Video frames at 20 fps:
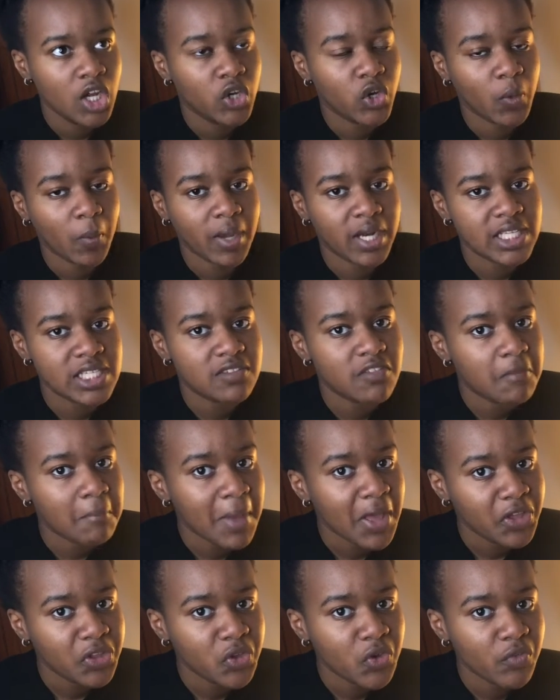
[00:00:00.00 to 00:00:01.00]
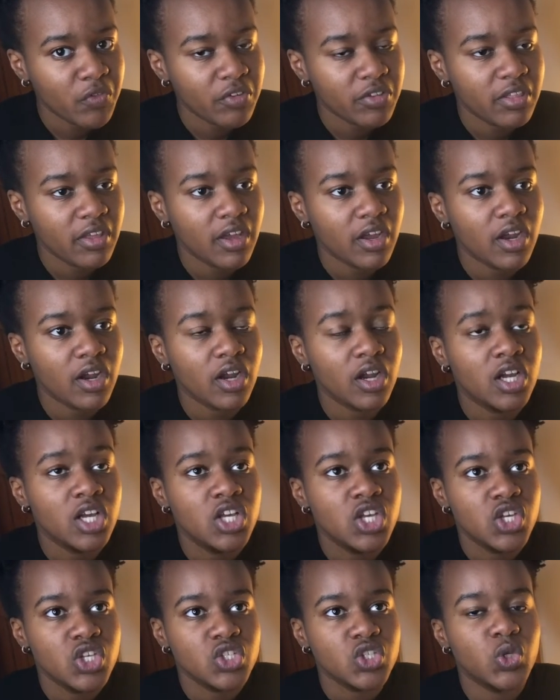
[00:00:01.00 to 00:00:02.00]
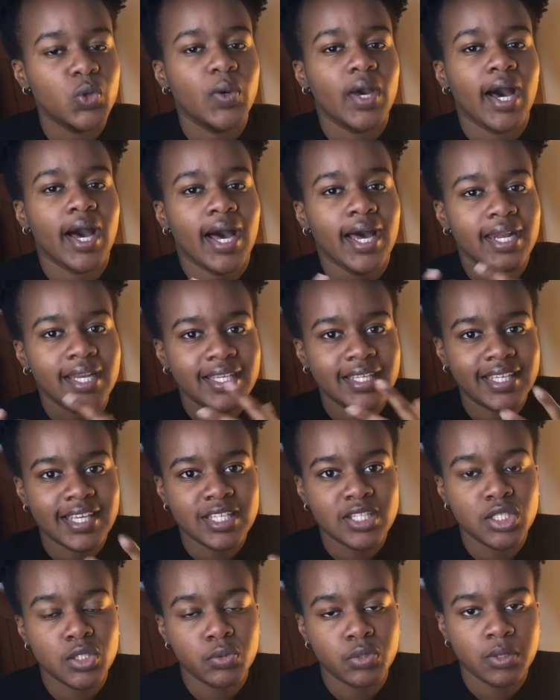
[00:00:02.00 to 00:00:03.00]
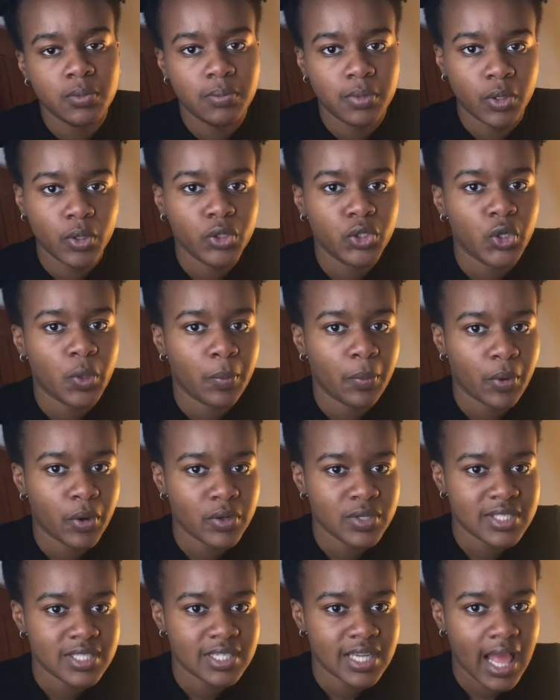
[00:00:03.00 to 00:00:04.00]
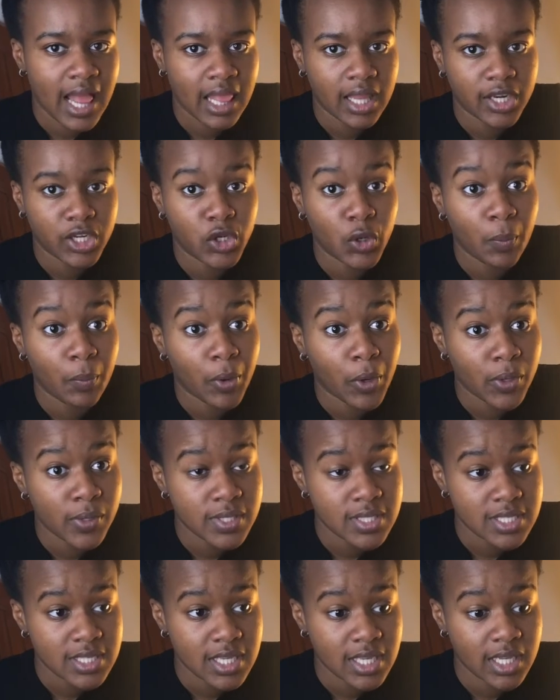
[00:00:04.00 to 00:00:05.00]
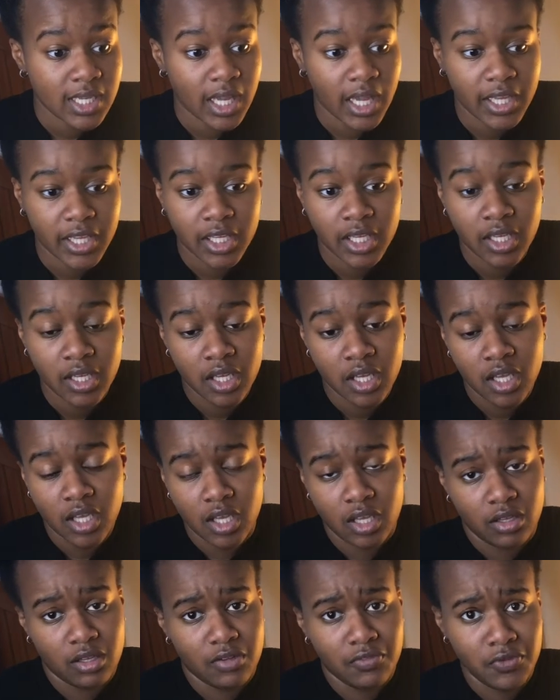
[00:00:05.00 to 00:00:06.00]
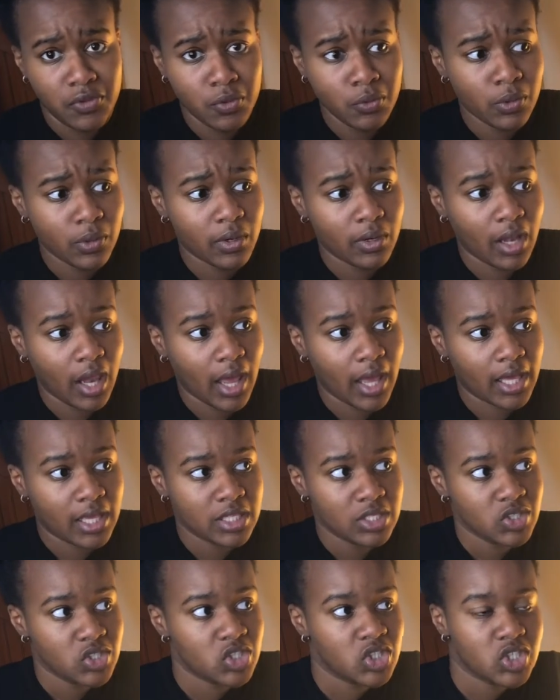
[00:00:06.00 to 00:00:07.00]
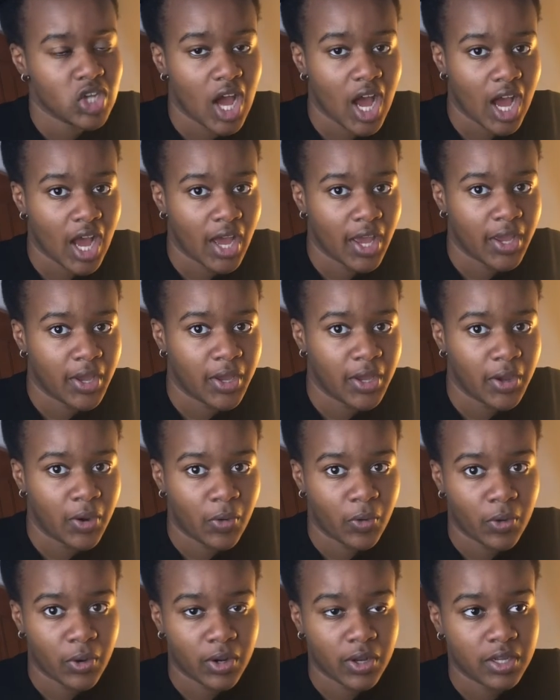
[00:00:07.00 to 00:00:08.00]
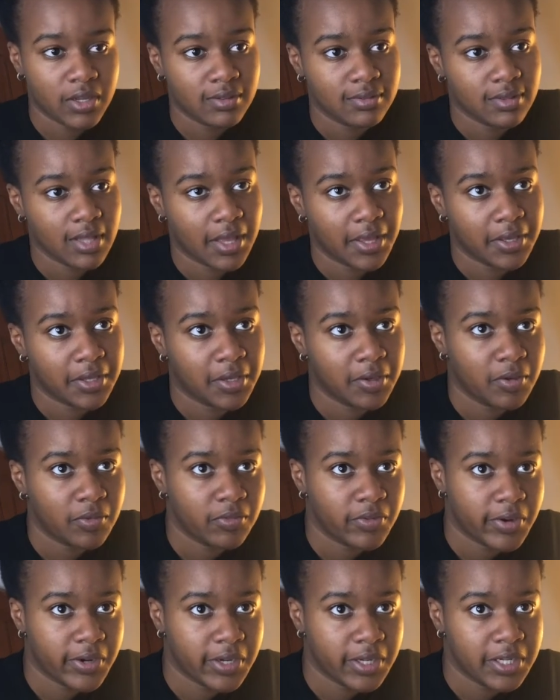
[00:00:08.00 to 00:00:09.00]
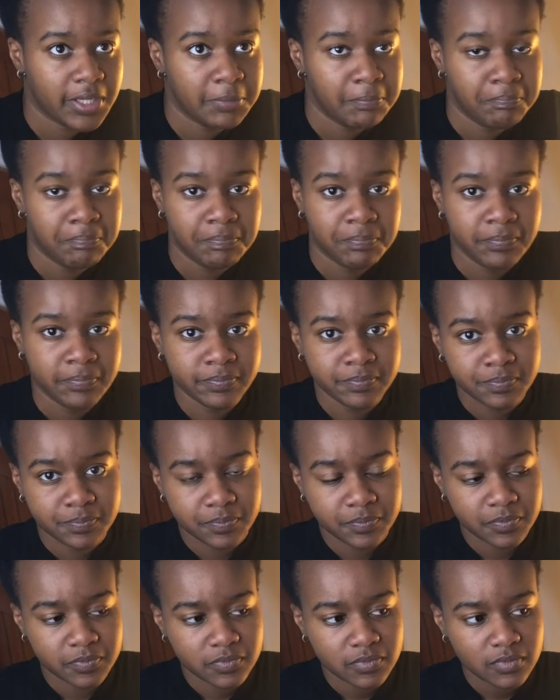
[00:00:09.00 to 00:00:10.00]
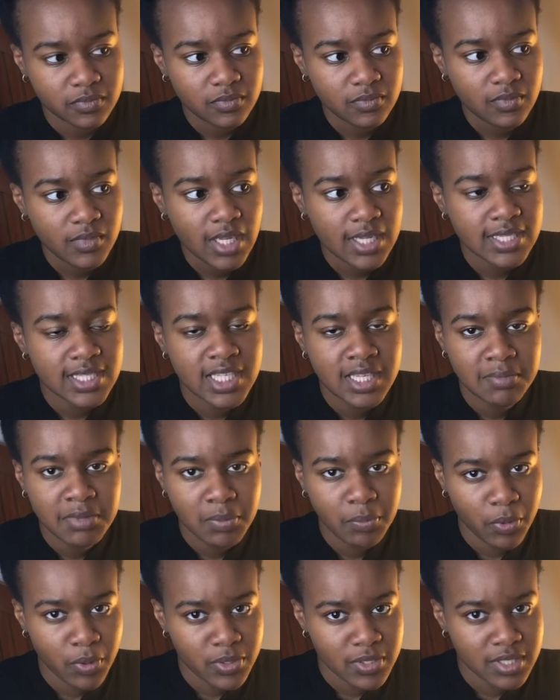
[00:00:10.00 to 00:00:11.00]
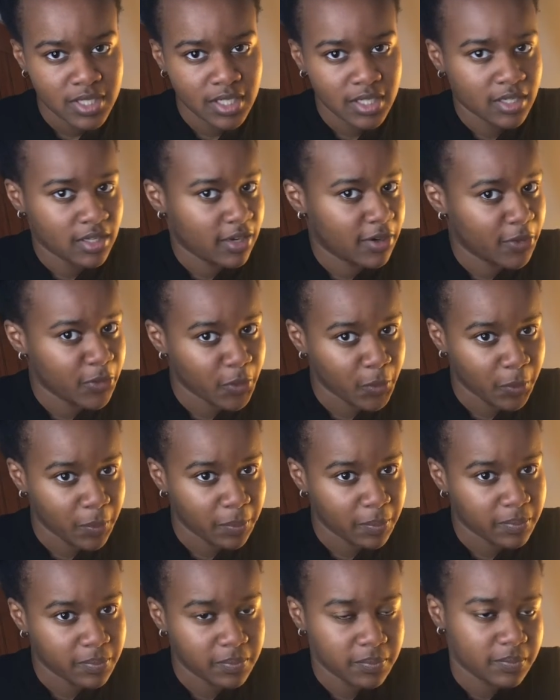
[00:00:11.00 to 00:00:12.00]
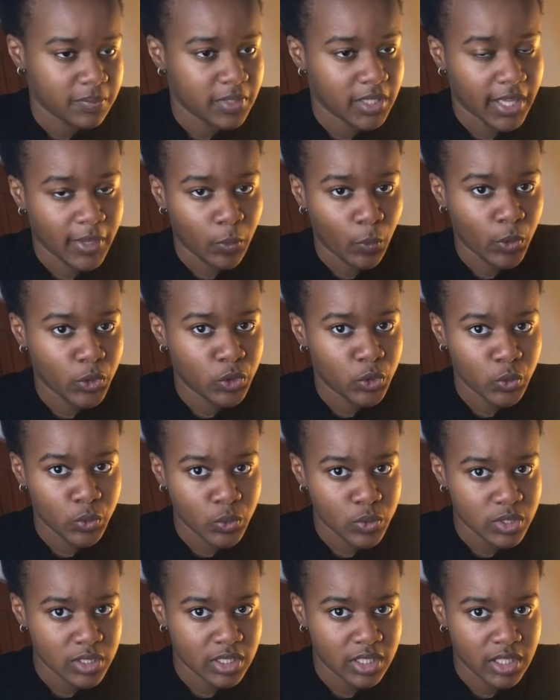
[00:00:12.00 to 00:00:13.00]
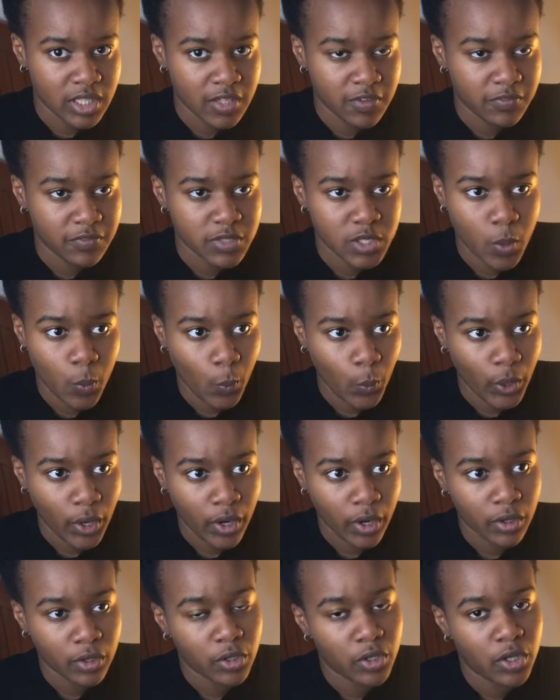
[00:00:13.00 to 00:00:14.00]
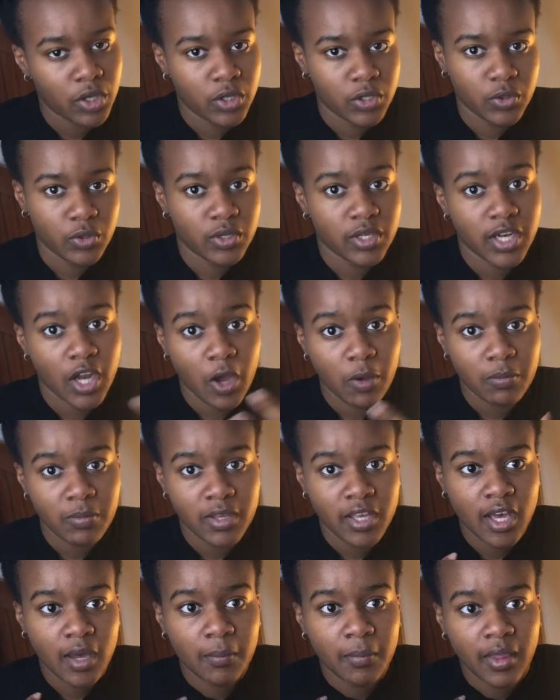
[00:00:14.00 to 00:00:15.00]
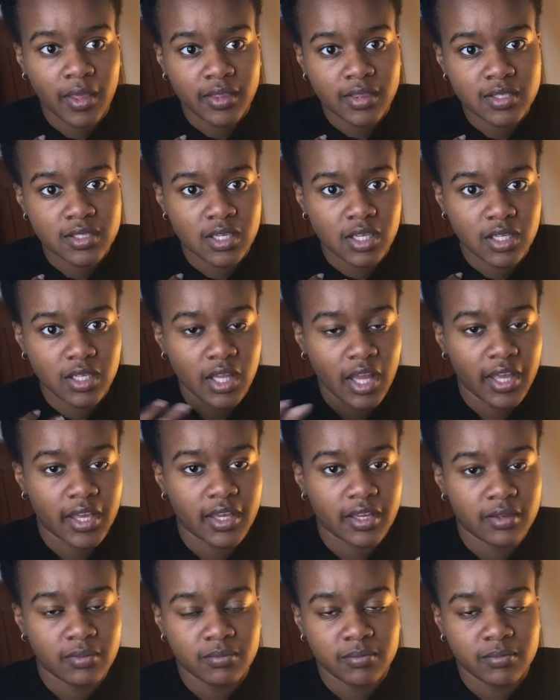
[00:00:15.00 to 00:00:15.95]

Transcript: nobody's ever met you over there, so you kind of get to rebuild your personality, your person. Like if you were like shy or like a very timid person in another, like when you used to live somewhere, you can now become like this like